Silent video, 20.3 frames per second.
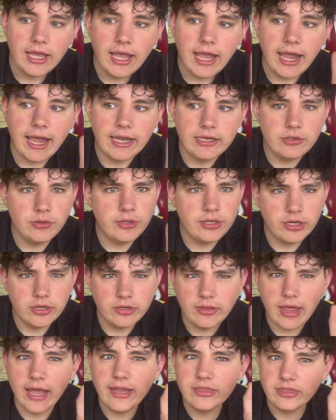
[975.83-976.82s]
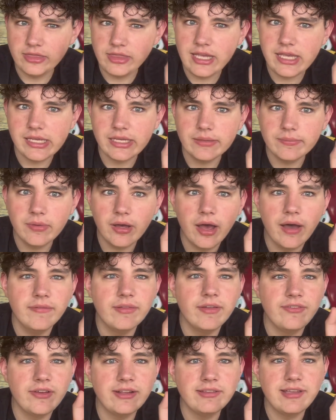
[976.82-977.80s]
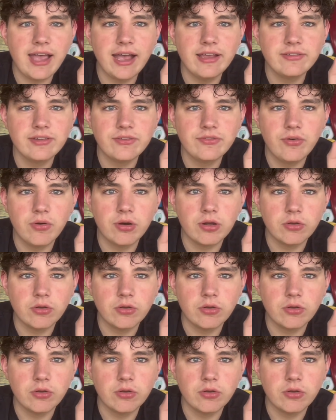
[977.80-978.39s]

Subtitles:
and you hear that theme of the Fantastic Four.